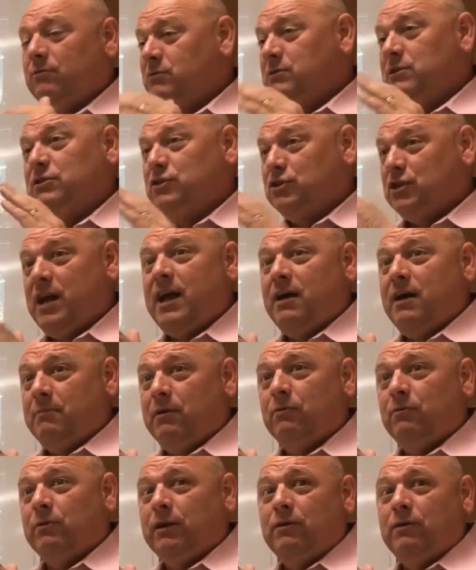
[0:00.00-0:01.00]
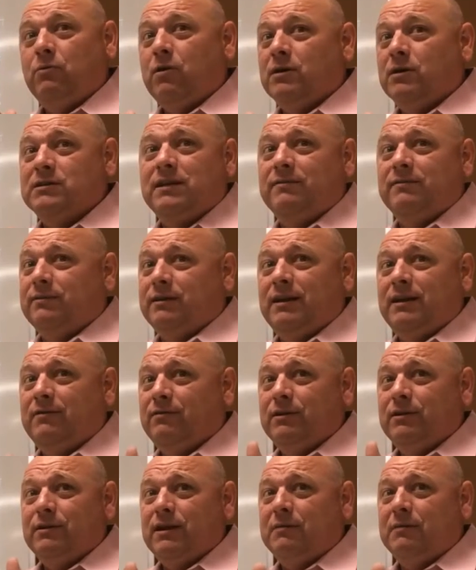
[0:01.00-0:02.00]
It was a sham. It really was. Even,
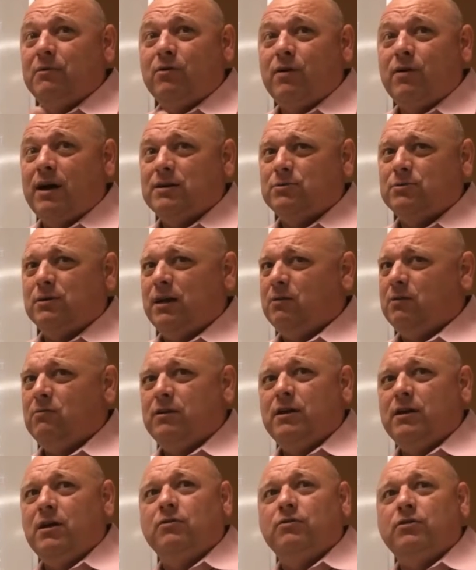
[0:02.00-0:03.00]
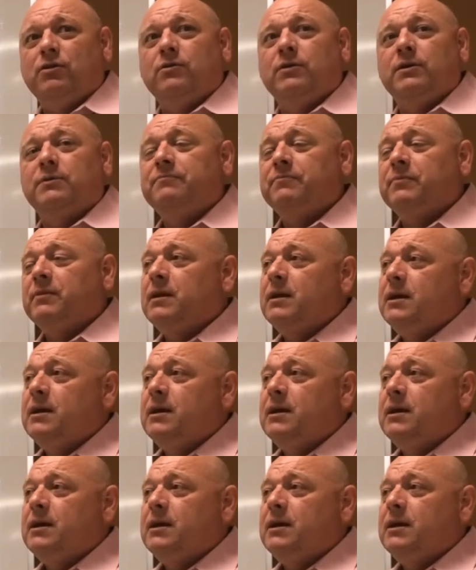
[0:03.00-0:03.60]
even Democrats were like, "What are y'all doing?"